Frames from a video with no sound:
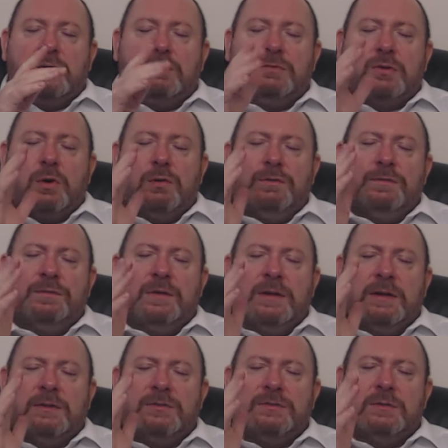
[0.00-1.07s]
those
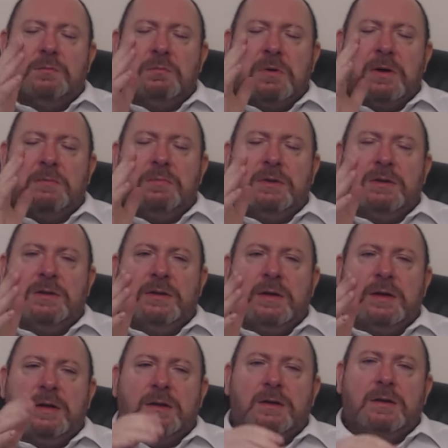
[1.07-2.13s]
conflicts that might be
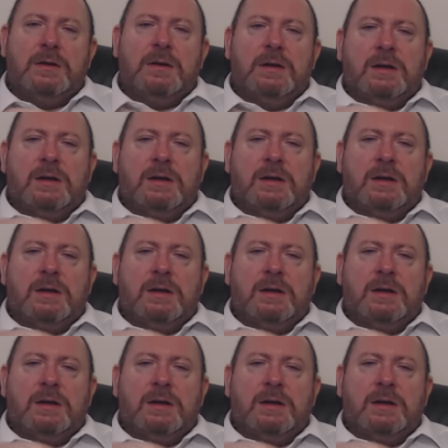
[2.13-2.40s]
there,